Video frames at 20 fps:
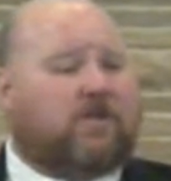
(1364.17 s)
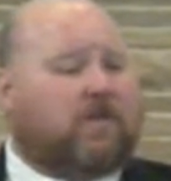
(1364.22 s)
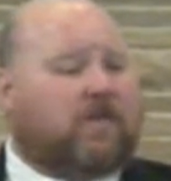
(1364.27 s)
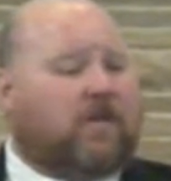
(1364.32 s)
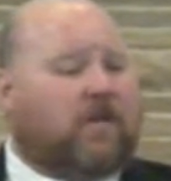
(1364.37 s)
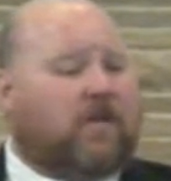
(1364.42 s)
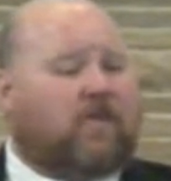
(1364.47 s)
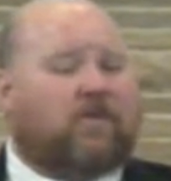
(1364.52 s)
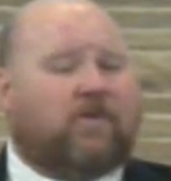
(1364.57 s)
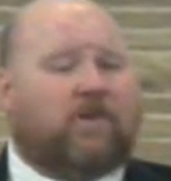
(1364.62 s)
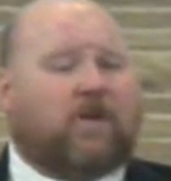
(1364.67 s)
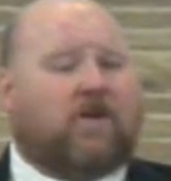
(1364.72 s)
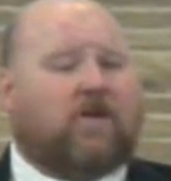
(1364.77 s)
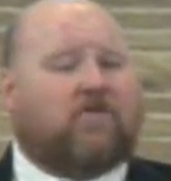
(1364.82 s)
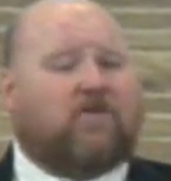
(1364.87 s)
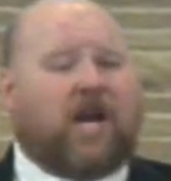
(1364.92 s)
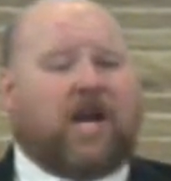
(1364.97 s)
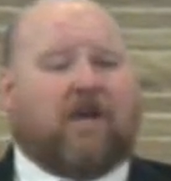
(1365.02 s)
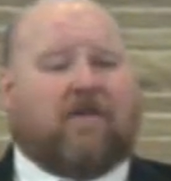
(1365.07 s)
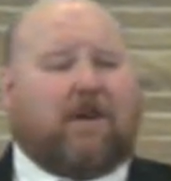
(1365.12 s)
you know,
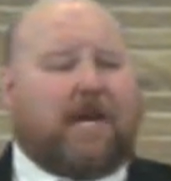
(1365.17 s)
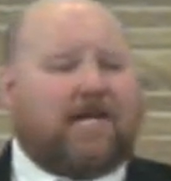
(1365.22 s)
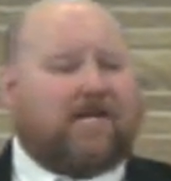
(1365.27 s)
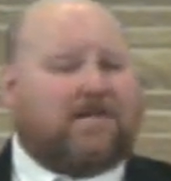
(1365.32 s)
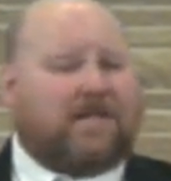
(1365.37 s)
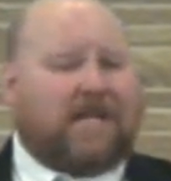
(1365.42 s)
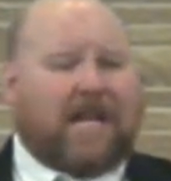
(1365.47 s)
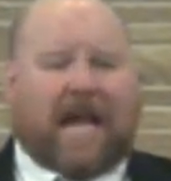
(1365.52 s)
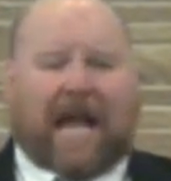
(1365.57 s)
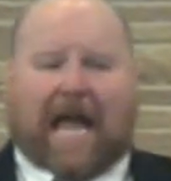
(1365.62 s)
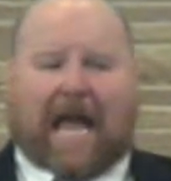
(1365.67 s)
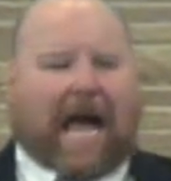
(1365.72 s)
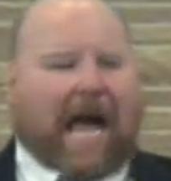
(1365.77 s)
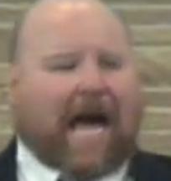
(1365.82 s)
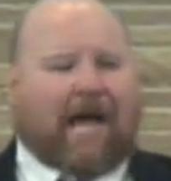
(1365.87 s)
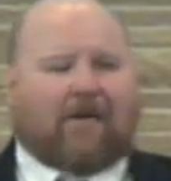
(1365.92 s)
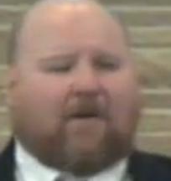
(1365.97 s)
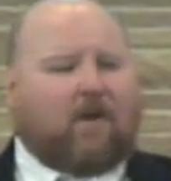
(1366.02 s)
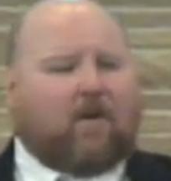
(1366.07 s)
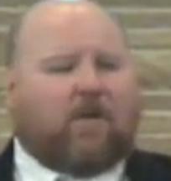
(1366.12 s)
dirt track racing.
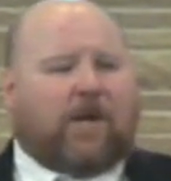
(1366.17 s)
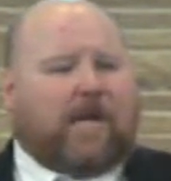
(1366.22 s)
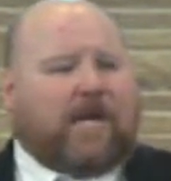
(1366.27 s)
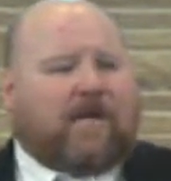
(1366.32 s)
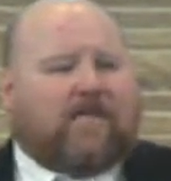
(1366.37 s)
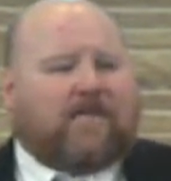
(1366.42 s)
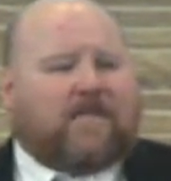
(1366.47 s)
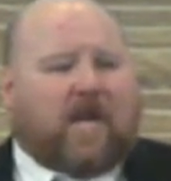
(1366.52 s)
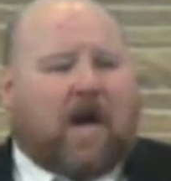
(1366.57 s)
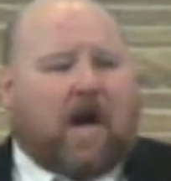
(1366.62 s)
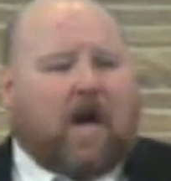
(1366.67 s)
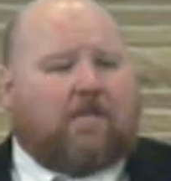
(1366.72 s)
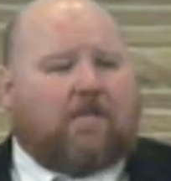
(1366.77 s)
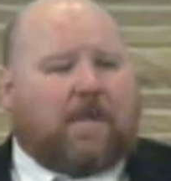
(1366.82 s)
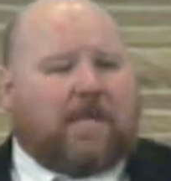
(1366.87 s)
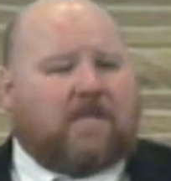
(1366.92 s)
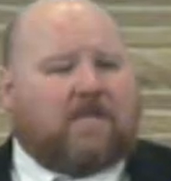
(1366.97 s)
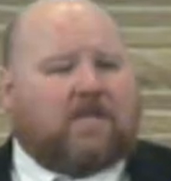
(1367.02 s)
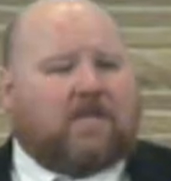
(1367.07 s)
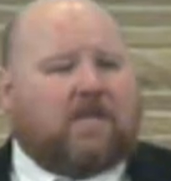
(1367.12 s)
I don't know any of his
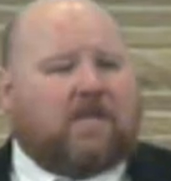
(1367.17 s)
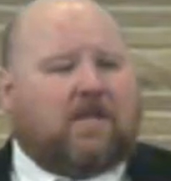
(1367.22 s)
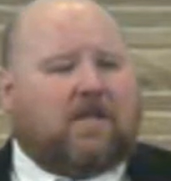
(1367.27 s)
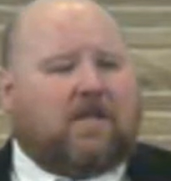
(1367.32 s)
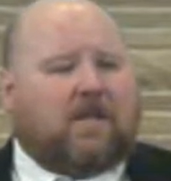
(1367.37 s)
hobbies.